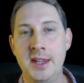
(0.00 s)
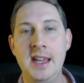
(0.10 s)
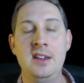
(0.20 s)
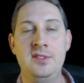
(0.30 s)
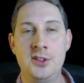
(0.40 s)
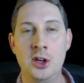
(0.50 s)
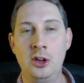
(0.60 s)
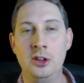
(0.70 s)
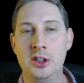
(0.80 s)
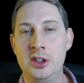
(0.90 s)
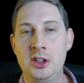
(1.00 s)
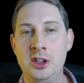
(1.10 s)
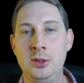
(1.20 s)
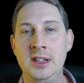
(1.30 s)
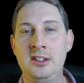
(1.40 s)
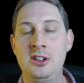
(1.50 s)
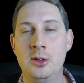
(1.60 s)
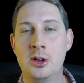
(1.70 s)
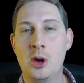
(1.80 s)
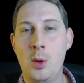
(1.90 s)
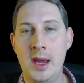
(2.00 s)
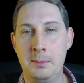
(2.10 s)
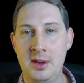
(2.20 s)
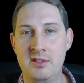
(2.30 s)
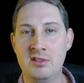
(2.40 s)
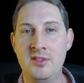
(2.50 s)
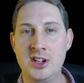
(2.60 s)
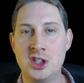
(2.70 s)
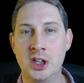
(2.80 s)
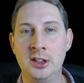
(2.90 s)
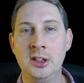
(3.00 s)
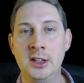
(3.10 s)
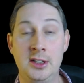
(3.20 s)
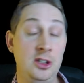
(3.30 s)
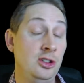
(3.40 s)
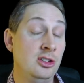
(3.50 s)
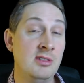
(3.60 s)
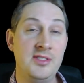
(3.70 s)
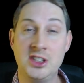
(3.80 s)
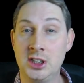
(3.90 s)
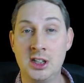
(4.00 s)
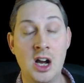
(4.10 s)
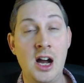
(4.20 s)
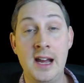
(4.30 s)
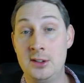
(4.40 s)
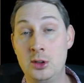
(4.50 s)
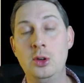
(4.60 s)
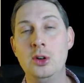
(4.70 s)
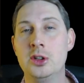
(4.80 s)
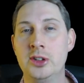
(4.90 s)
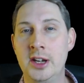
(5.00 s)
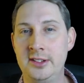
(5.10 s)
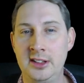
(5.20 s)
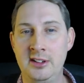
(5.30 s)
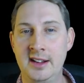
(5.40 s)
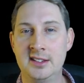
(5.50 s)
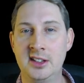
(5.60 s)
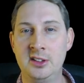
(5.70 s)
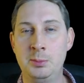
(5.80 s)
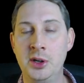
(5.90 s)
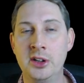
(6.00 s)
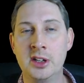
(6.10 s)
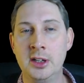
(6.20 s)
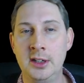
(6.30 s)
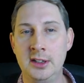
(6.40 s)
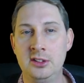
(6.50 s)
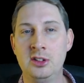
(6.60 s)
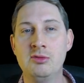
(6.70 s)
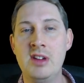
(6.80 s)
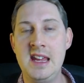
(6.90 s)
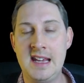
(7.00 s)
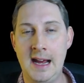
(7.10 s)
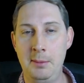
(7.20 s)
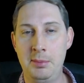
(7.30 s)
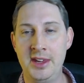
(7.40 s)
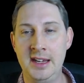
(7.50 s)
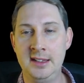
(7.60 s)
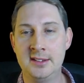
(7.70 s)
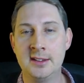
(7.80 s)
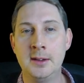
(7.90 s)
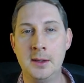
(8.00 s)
If not, you need to do a quick bit of revision, use your revision guide or your notes in your exercise book to recap these.